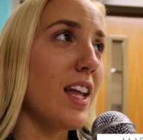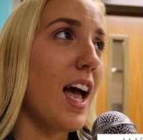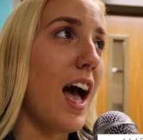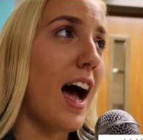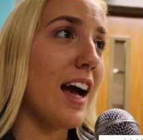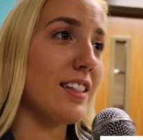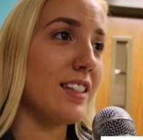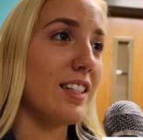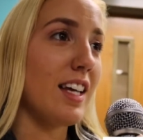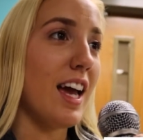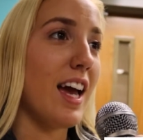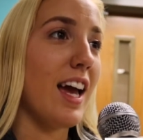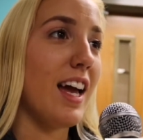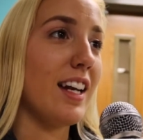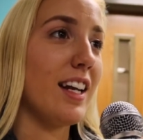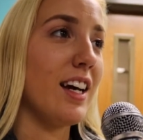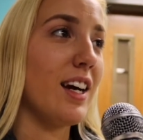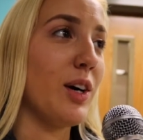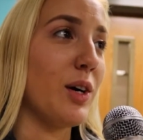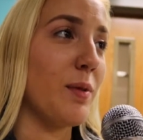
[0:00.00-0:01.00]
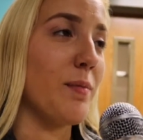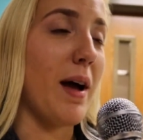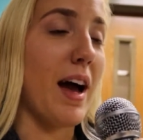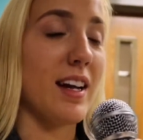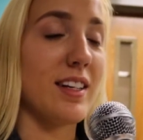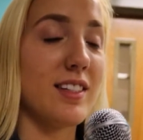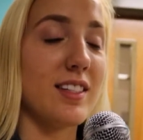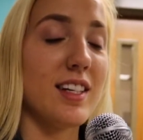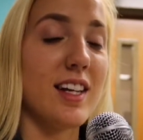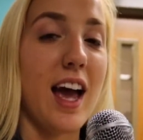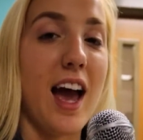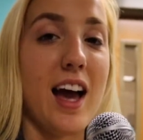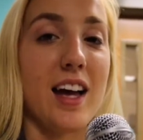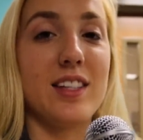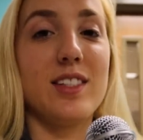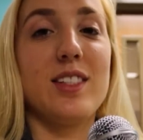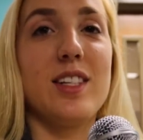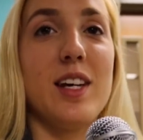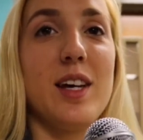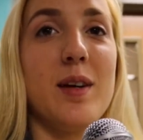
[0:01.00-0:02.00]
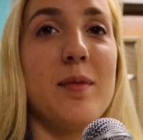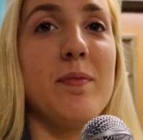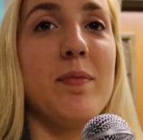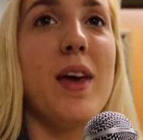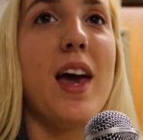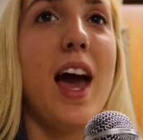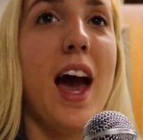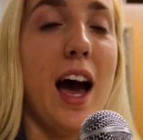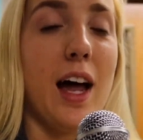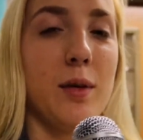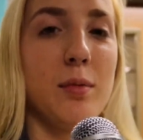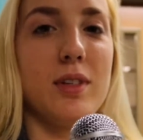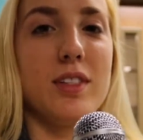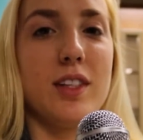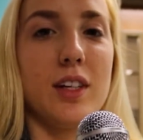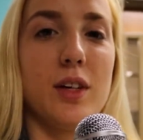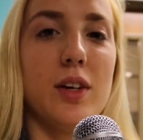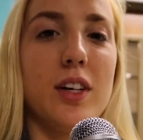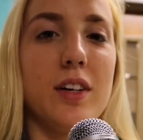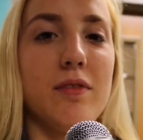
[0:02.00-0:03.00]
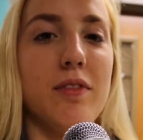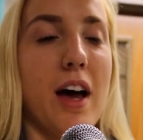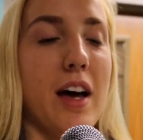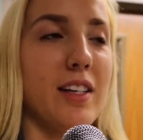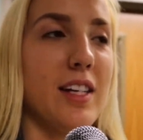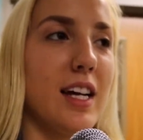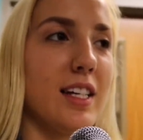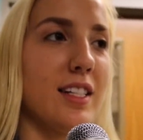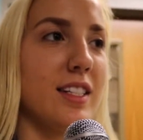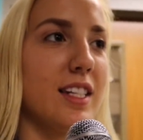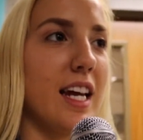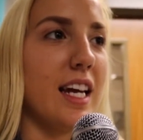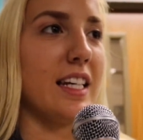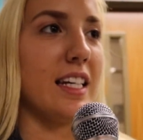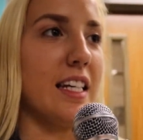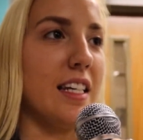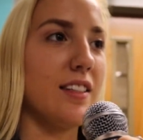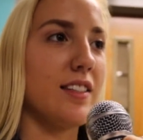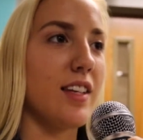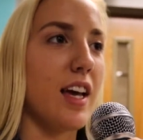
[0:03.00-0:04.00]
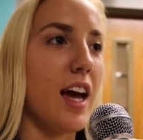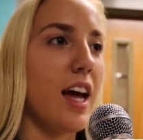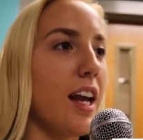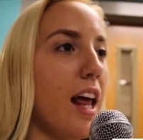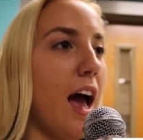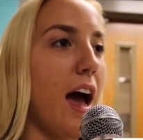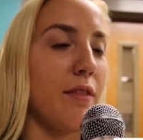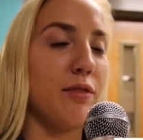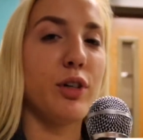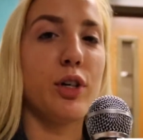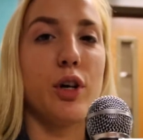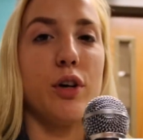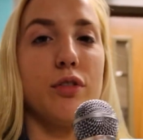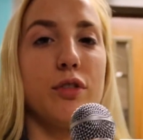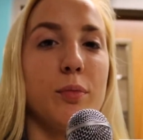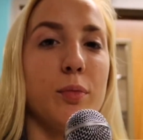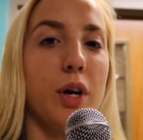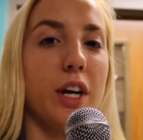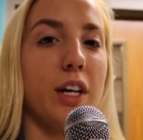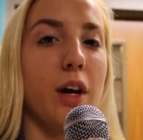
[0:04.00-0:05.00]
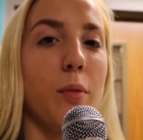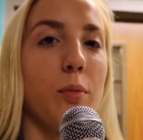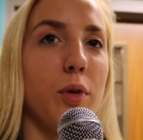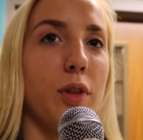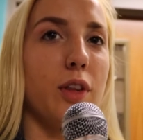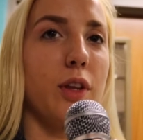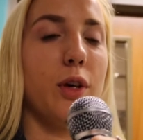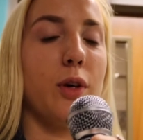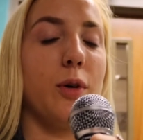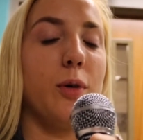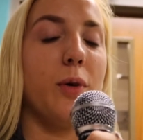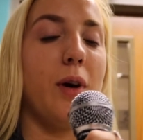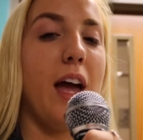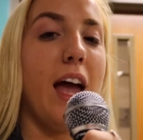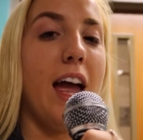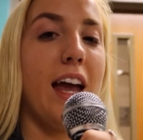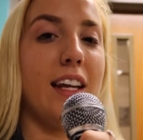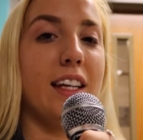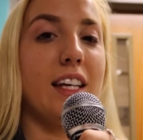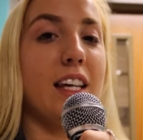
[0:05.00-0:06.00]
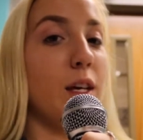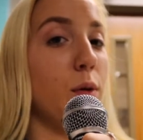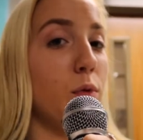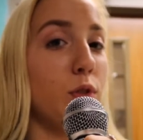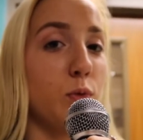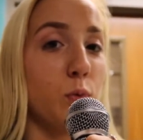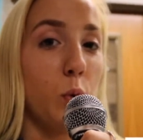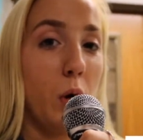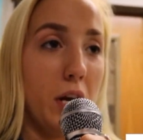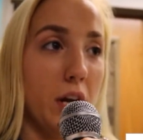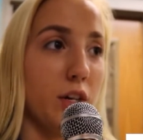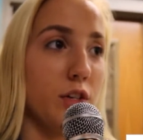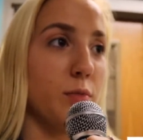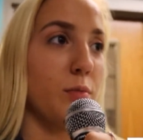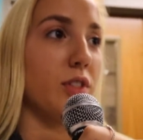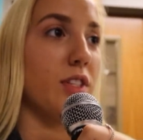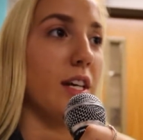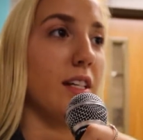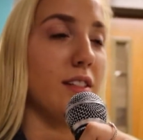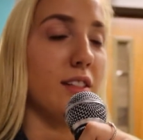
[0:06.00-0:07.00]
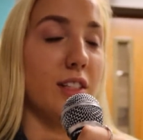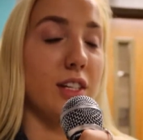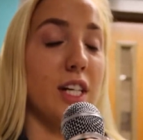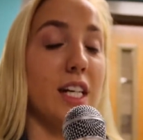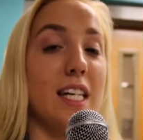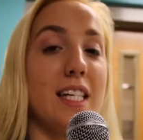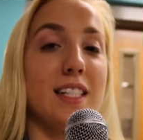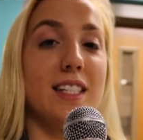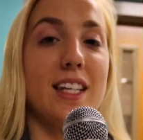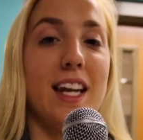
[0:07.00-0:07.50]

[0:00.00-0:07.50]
I said, or Madison asked him how to be single on Valentine's Day, and he said, have your girlfriend break up with you. And he was 100% serious.